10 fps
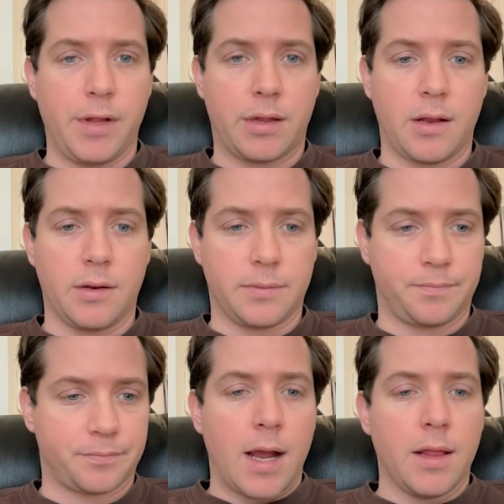we send.
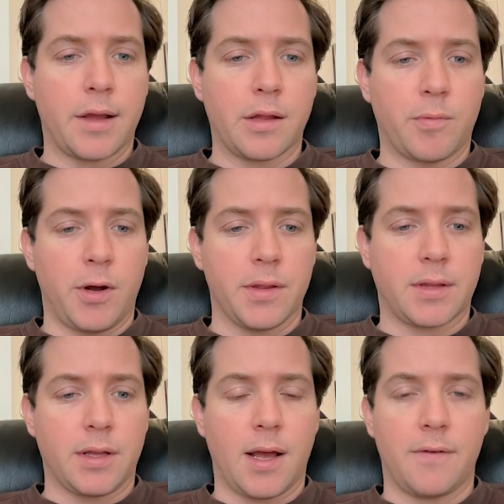I like as well
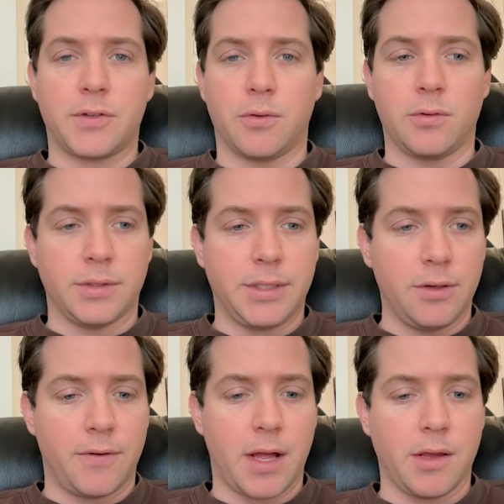that they'll have total
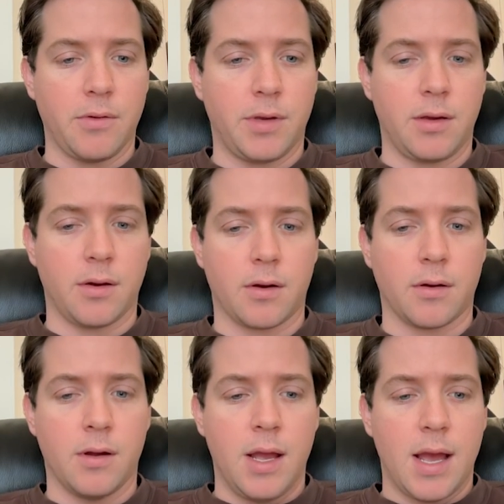deal value
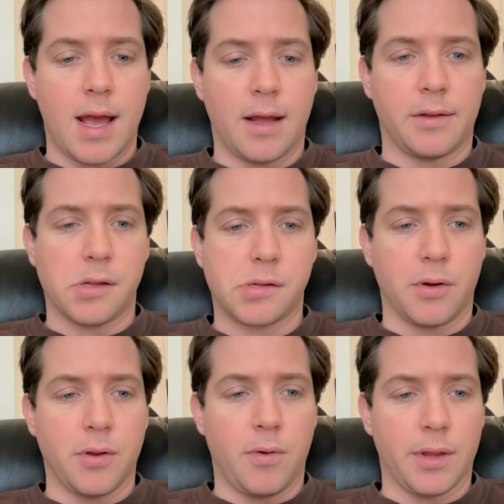here and they
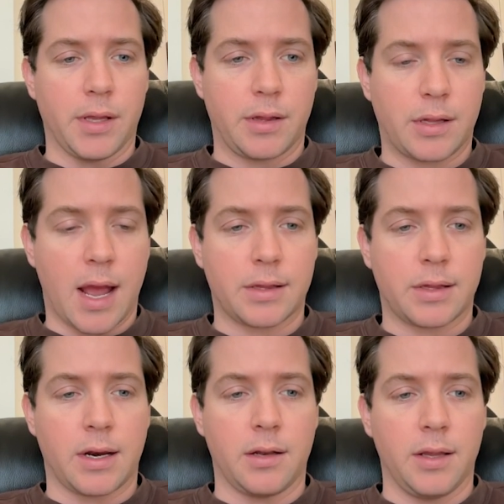show you all the stats
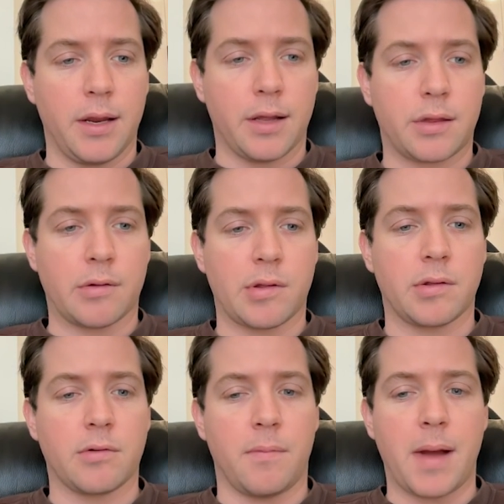and analytics. There's
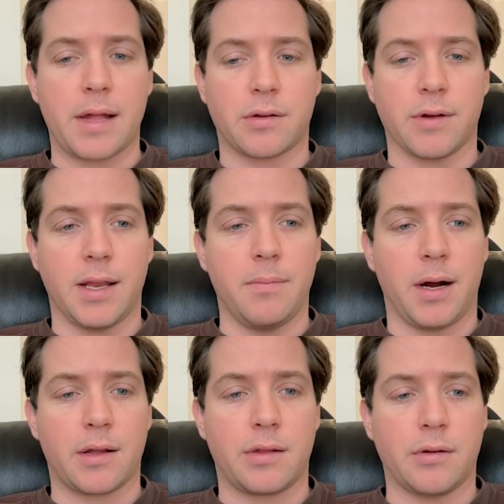also a master
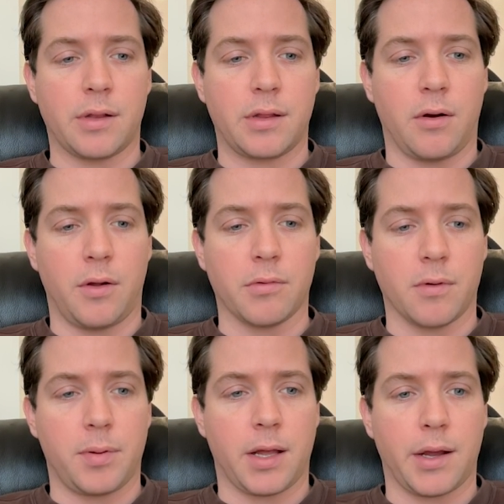inbox. You can see all the
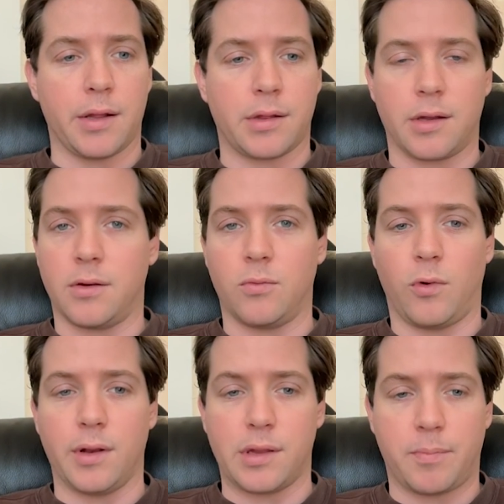replies in
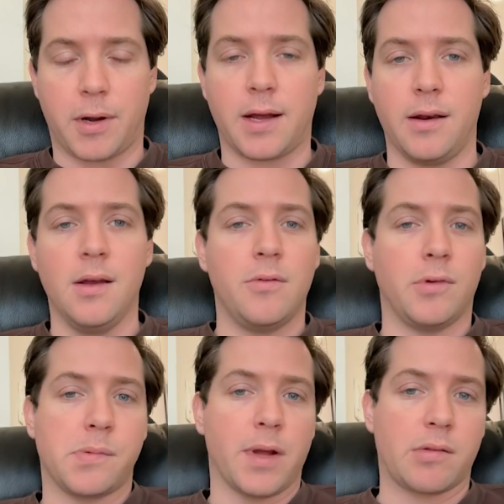one spot,
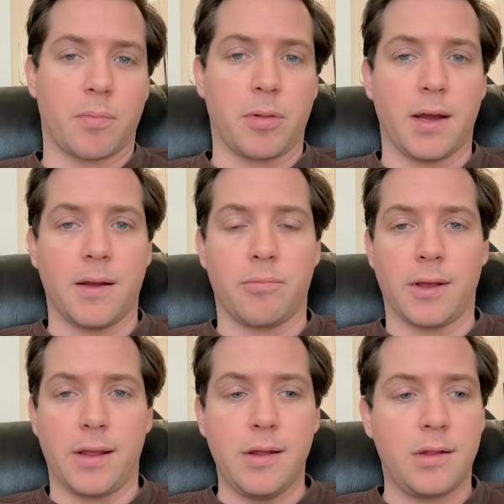which makes replying
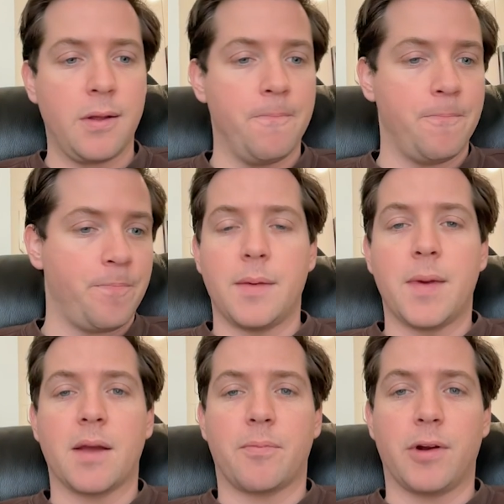pretty easy. They
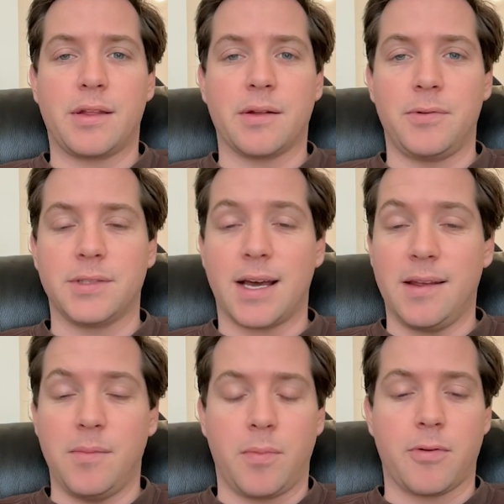make it pretty simple to add
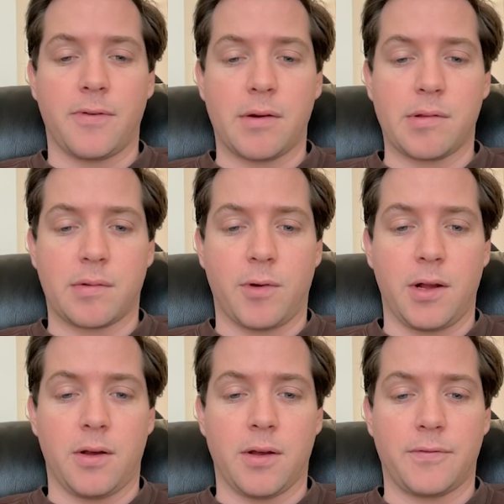email providers as
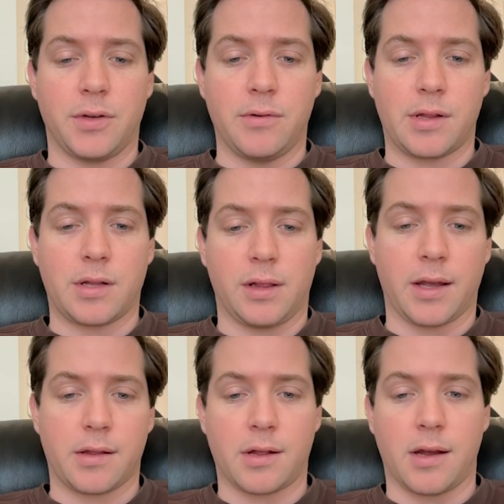well. All you have to do is
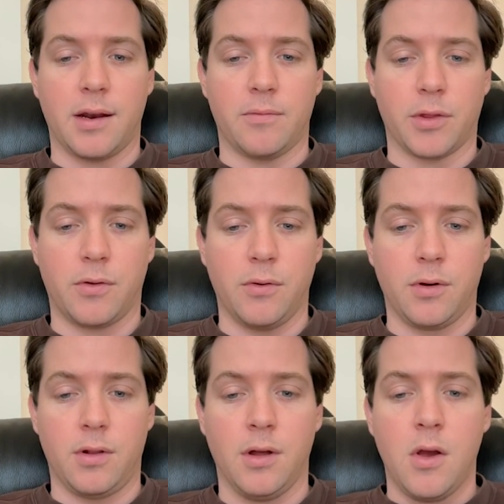click sign in with
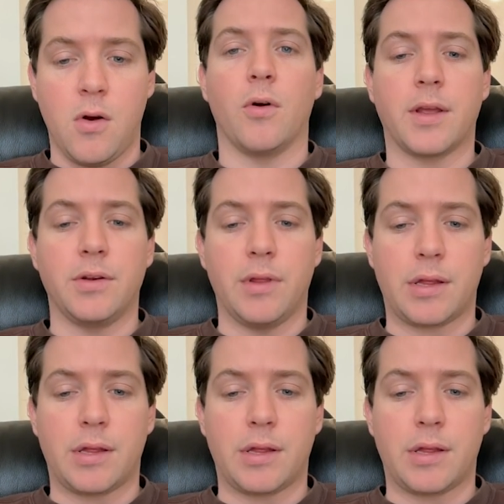Google, or you can do